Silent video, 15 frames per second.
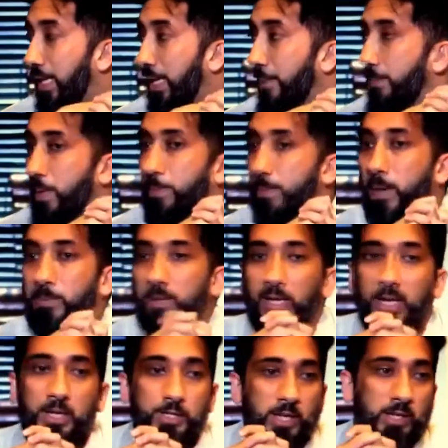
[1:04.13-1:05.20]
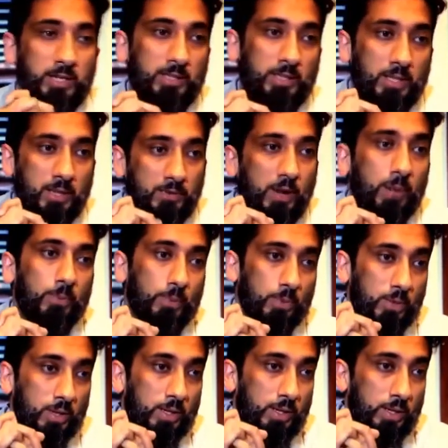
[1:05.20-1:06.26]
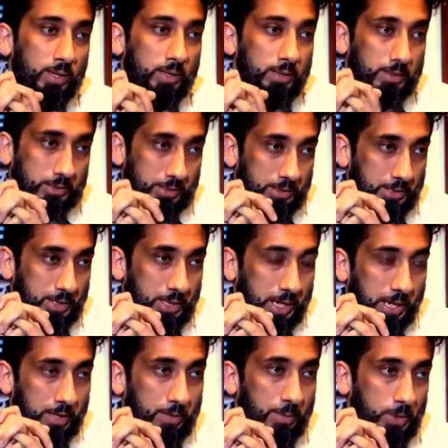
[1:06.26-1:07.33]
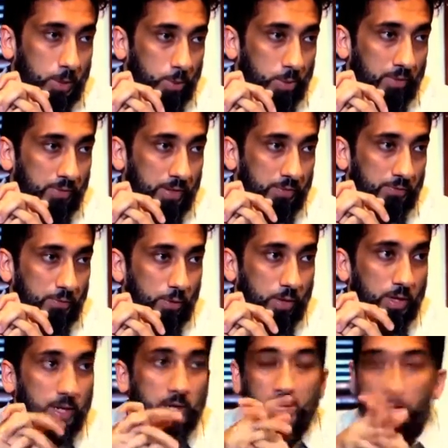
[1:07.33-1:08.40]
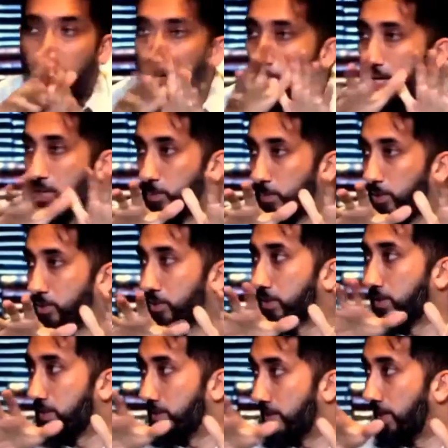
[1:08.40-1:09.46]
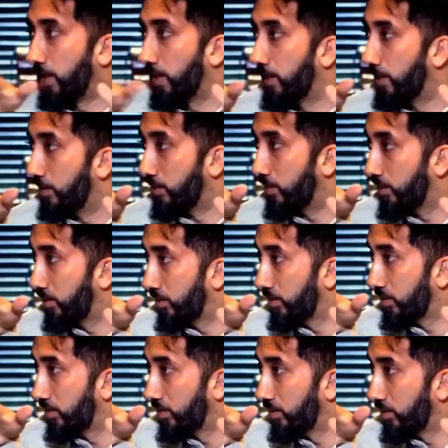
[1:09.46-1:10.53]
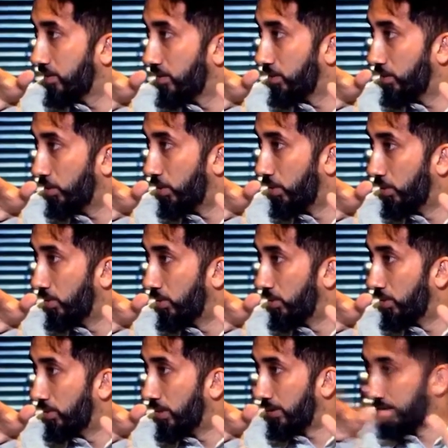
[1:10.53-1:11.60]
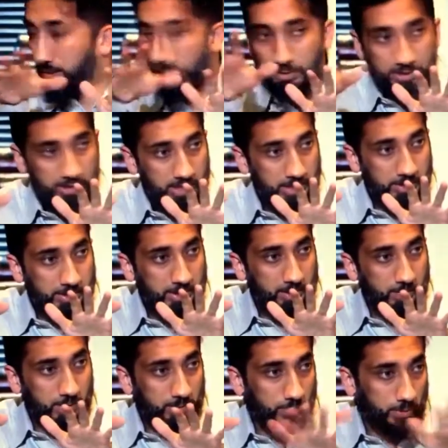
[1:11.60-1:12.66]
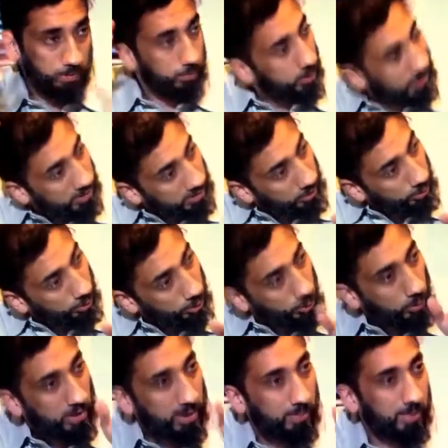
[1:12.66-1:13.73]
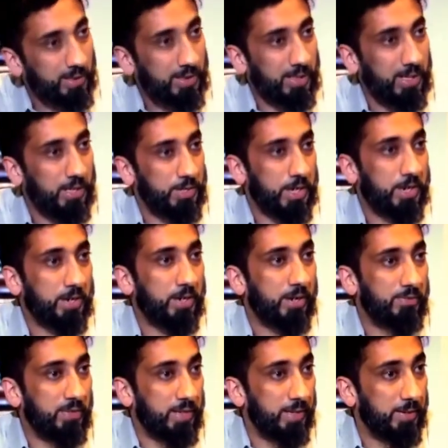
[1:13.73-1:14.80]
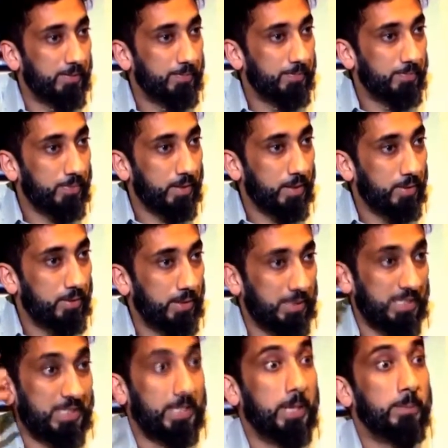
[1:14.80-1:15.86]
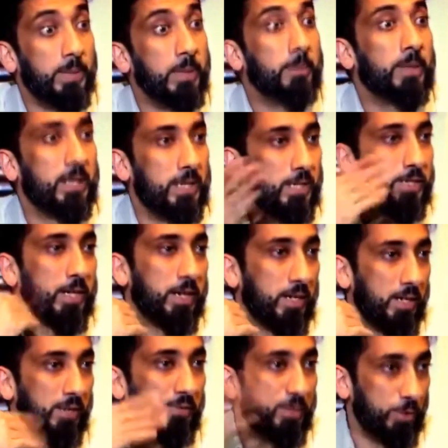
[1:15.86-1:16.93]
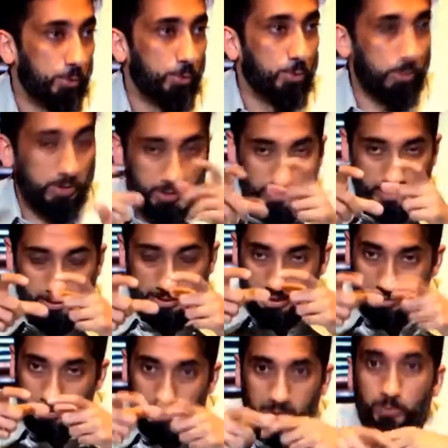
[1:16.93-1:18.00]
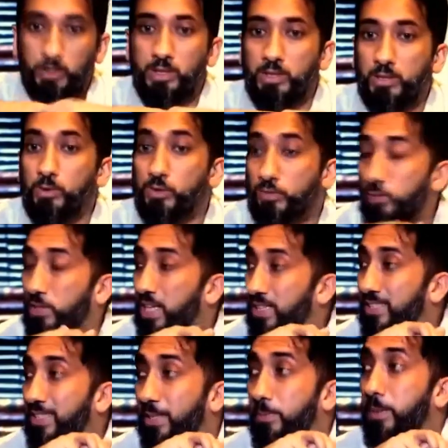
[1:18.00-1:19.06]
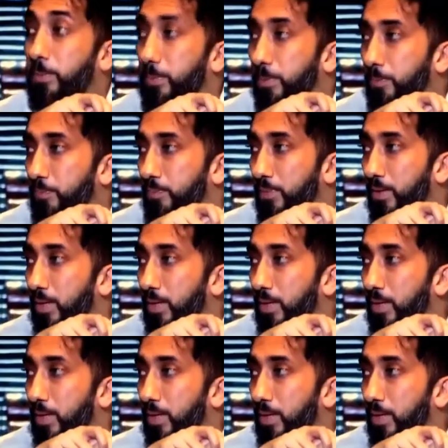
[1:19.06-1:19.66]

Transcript: Inna labiba min al isharati yafhamu. This is the Arabic equivalent for a wise person can take a hint. You know, that's how they say it in Arabic. What, what they say in Urdu, akalman ke liye ishara kafi hai. That's labib ke liye ishara kafi. In Urdu, the, the Arabic, the word used for that is labib.